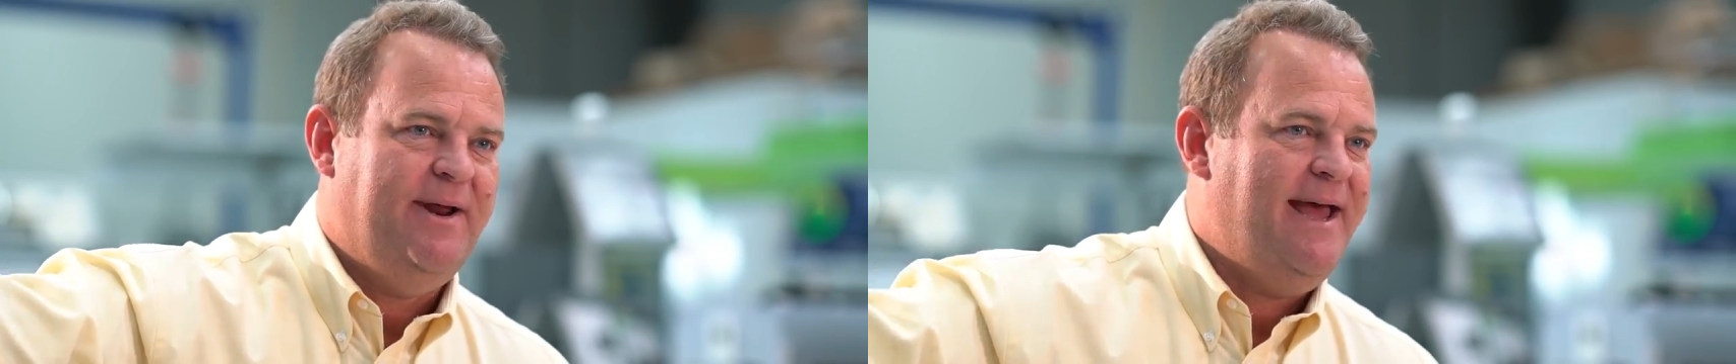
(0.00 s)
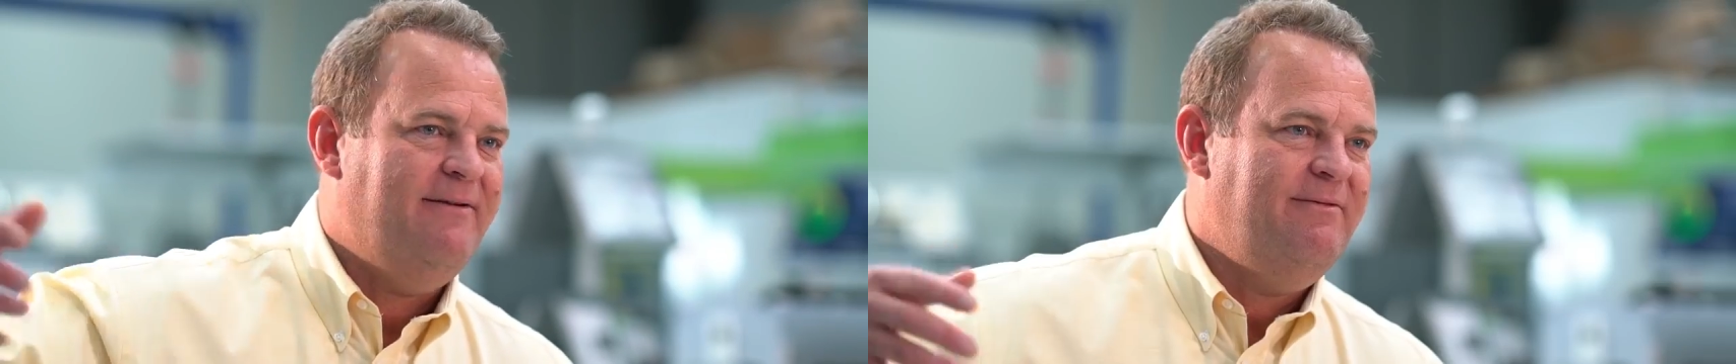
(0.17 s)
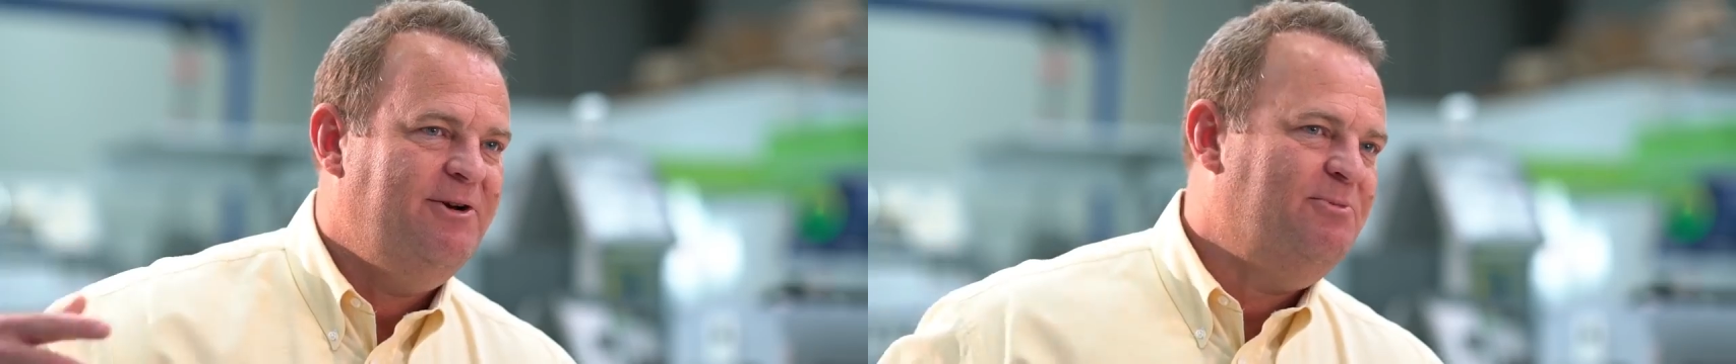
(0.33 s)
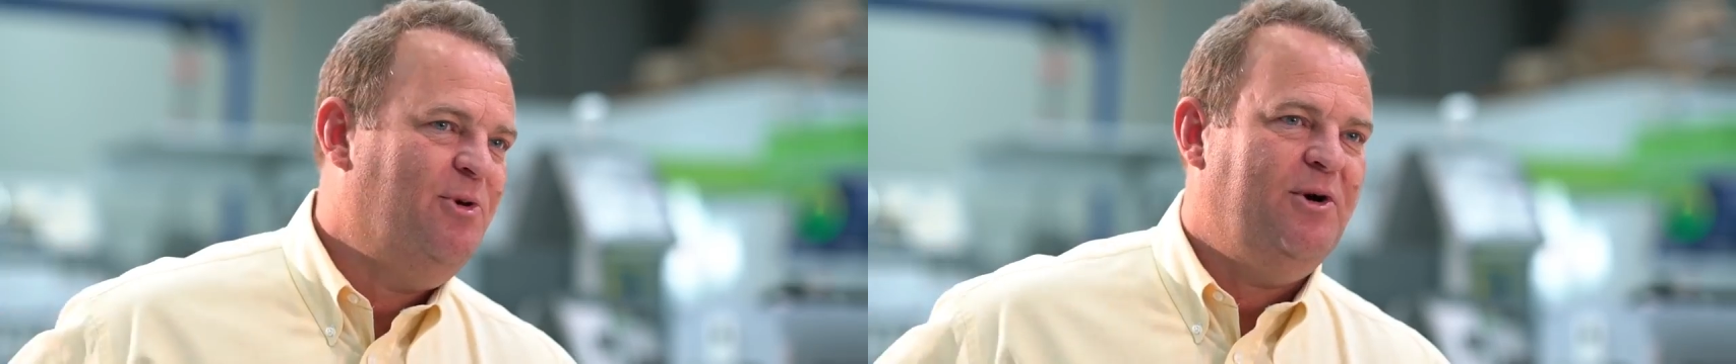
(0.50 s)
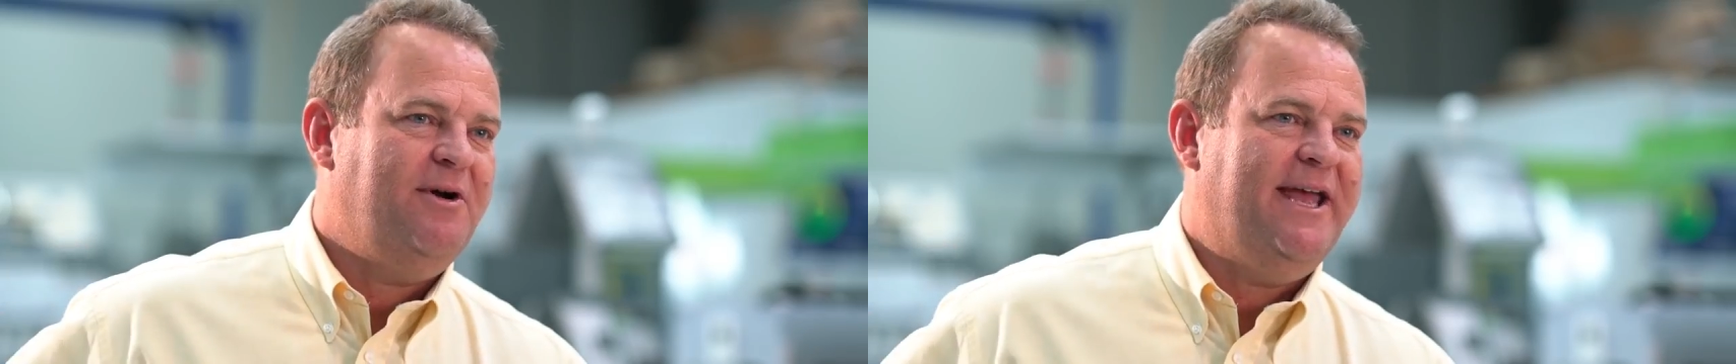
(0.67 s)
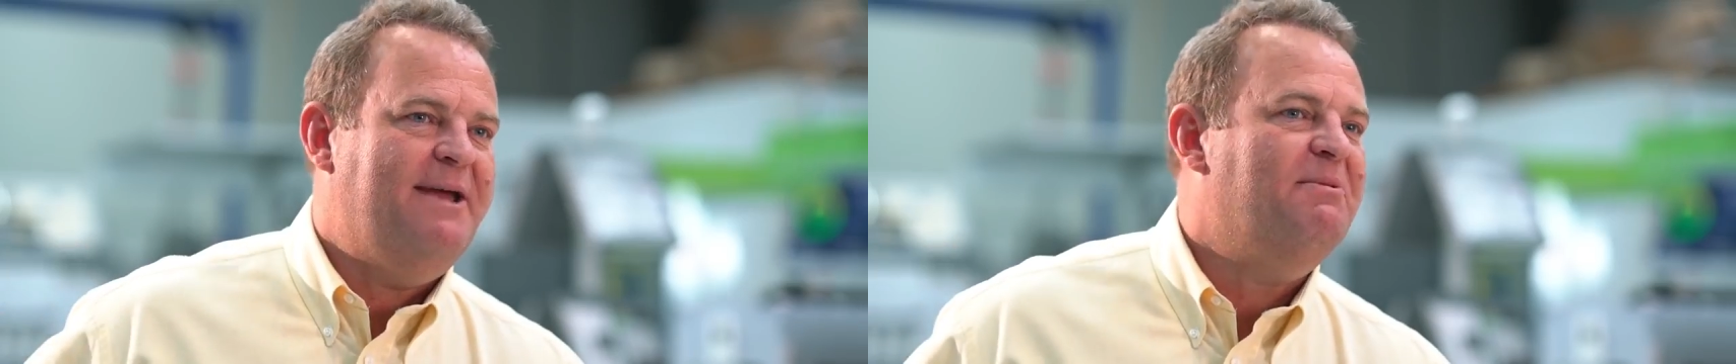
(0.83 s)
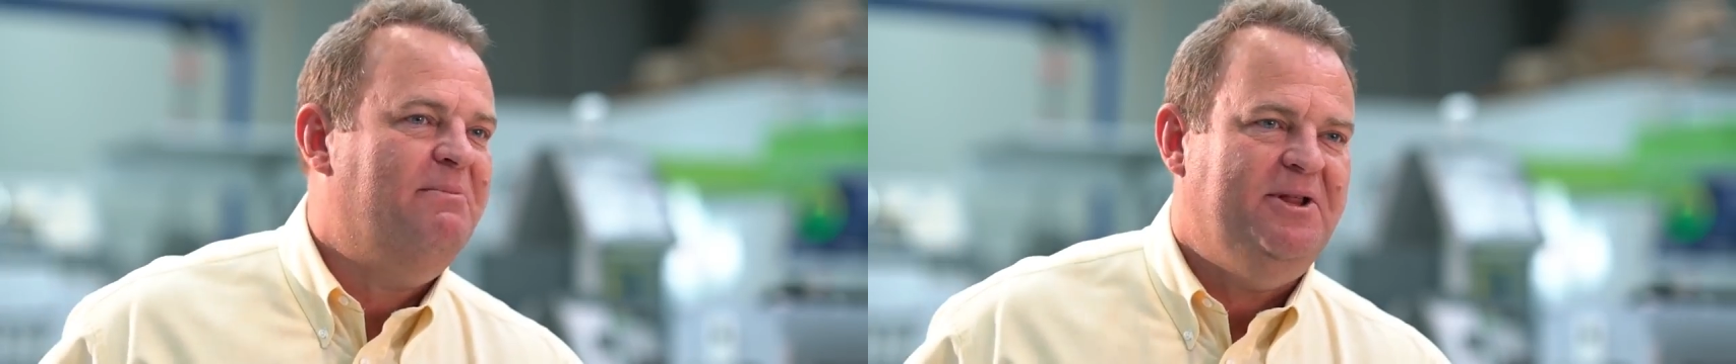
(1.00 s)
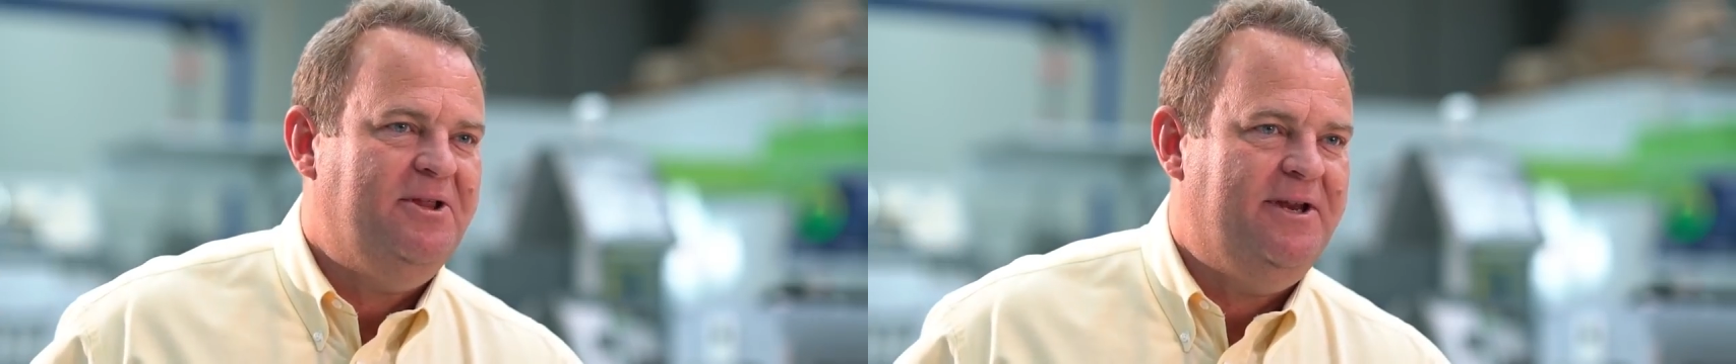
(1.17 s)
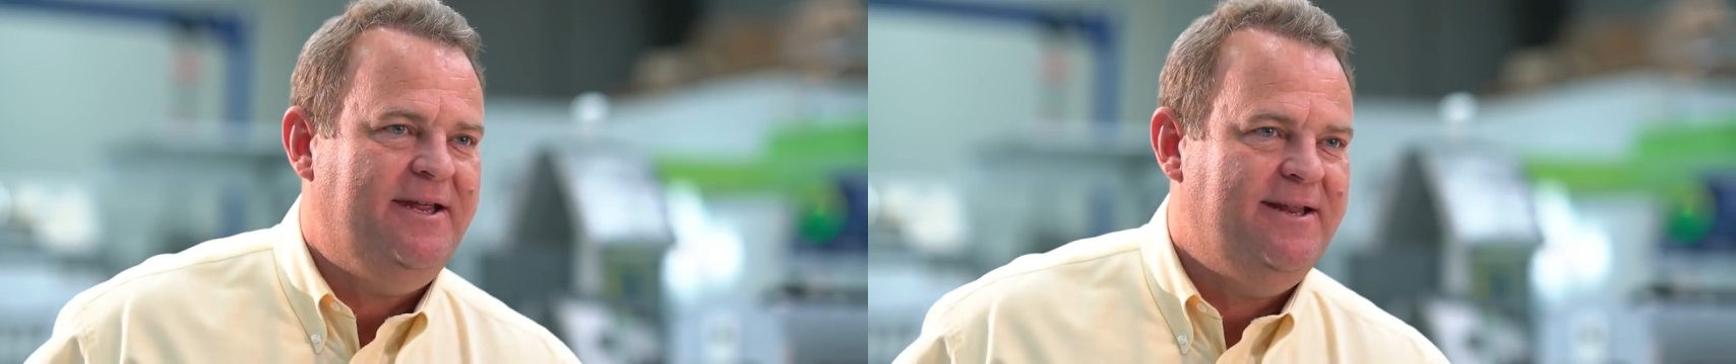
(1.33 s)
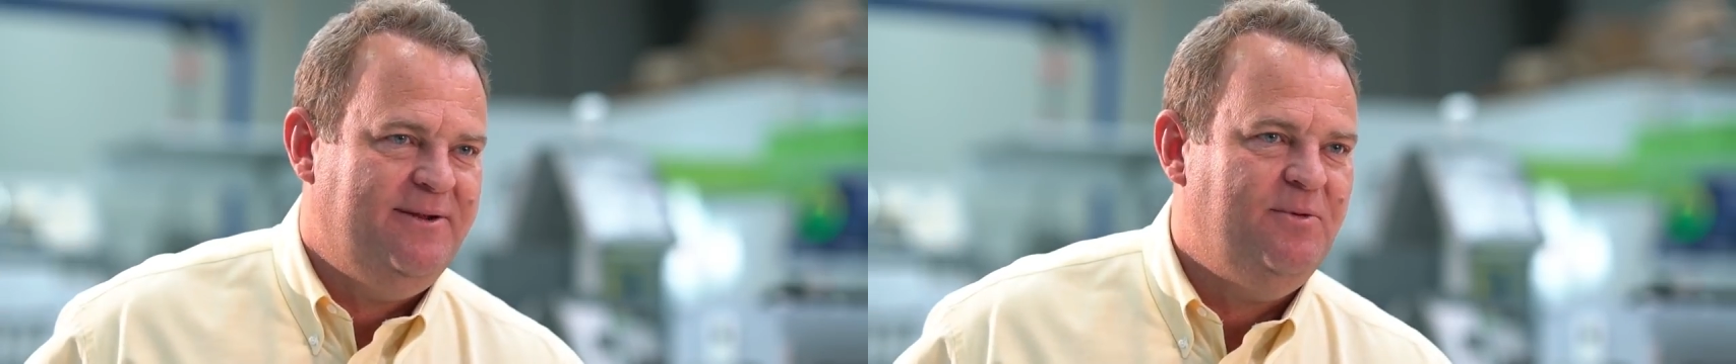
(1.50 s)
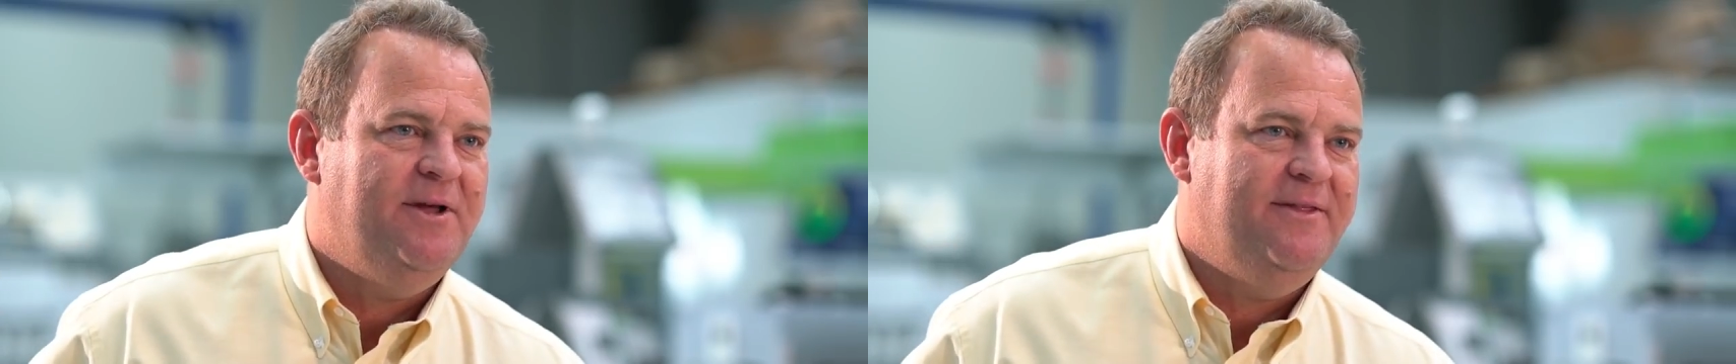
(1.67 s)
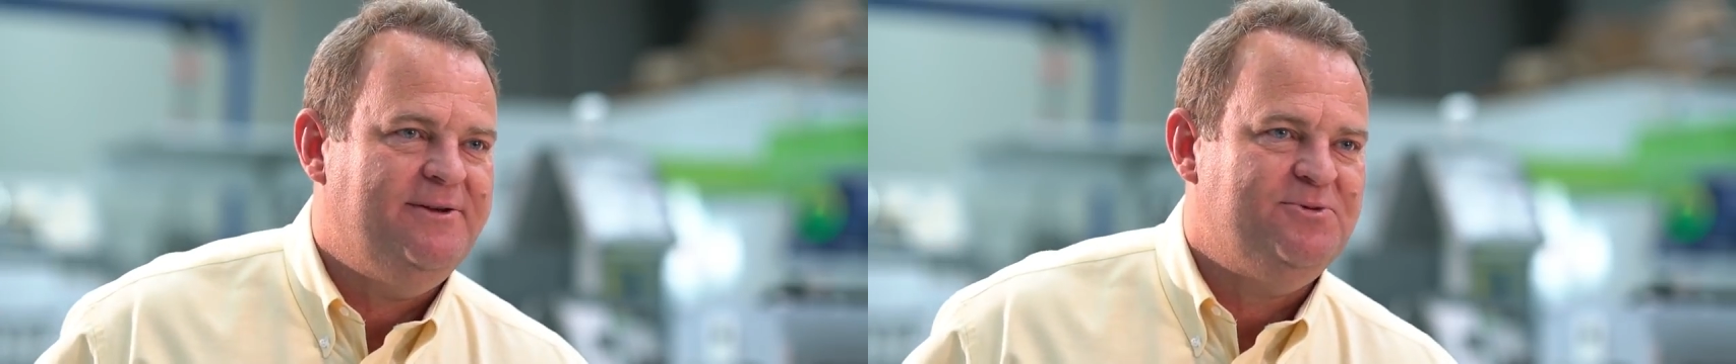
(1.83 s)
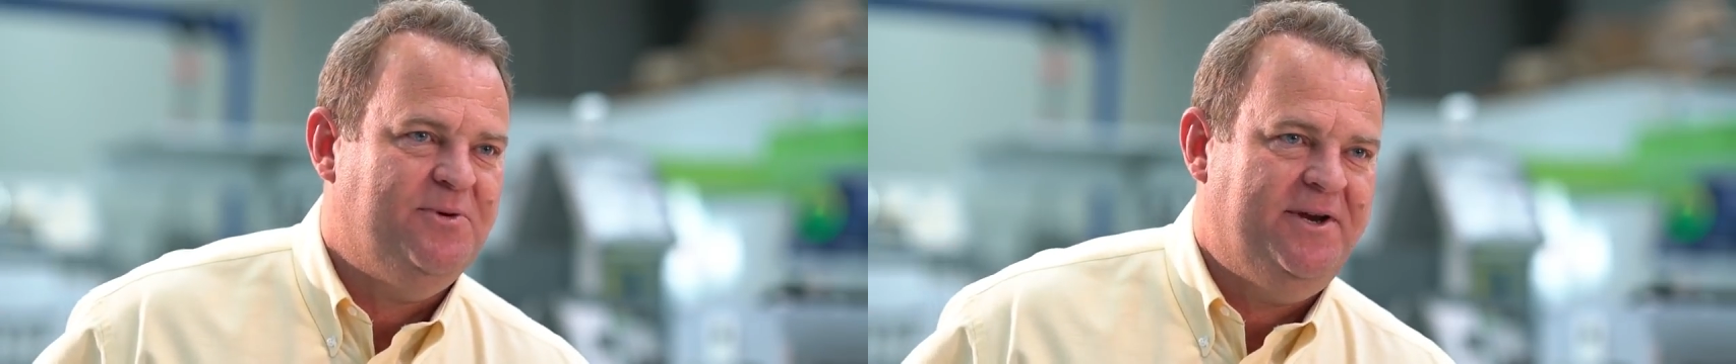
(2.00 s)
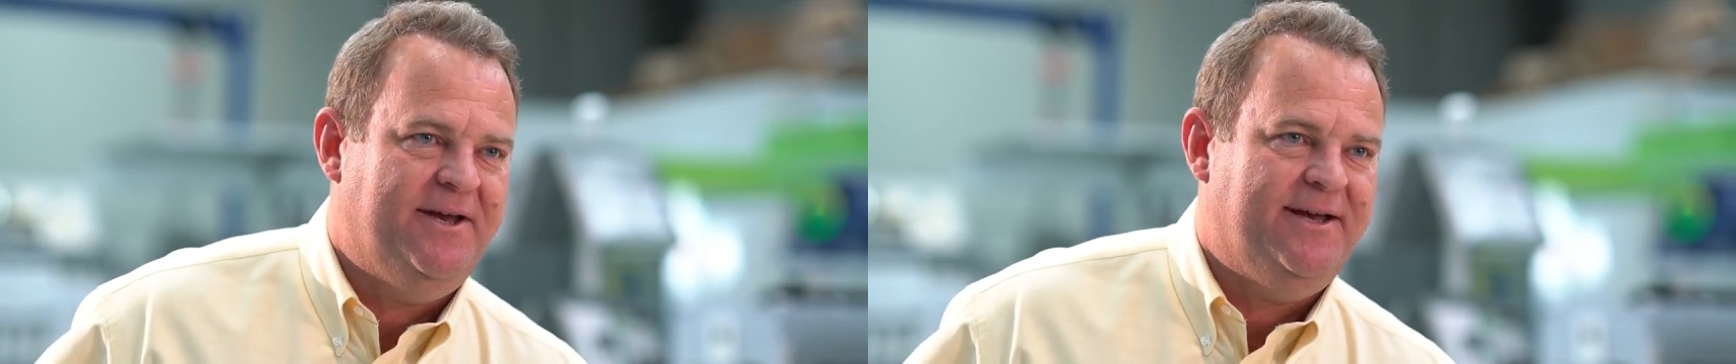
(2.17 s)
but have no more capability than what this one